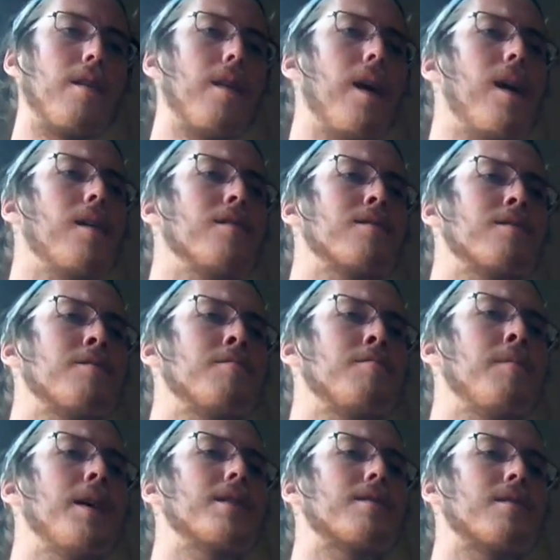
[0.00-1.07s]
There's
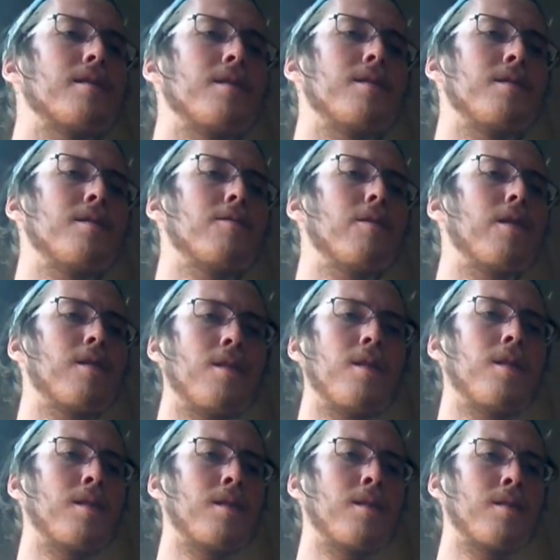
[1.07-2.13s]
a message
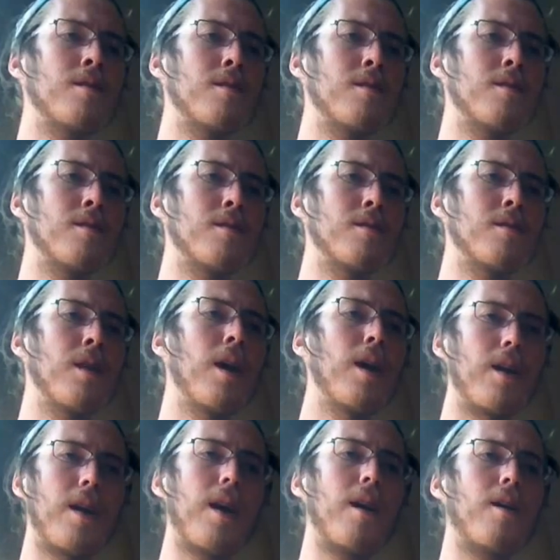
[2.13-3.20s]
within.
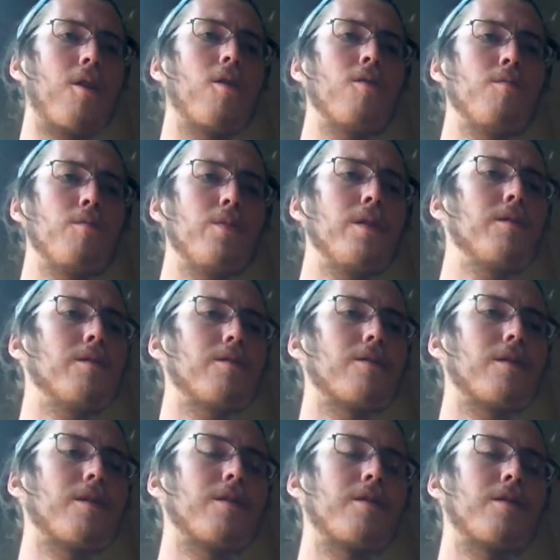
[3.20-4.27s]
I hope
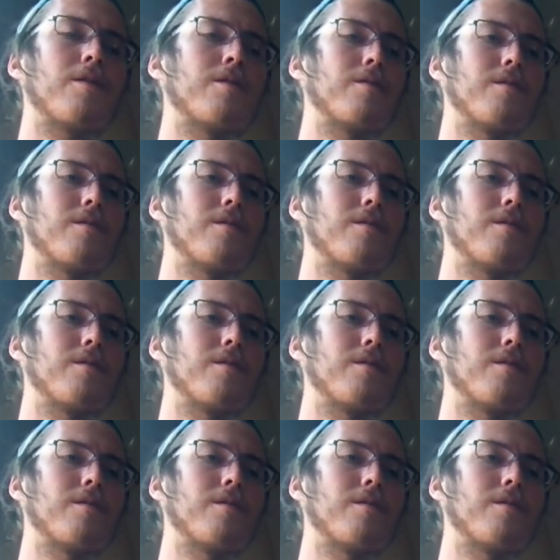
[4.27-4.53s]
you heard on.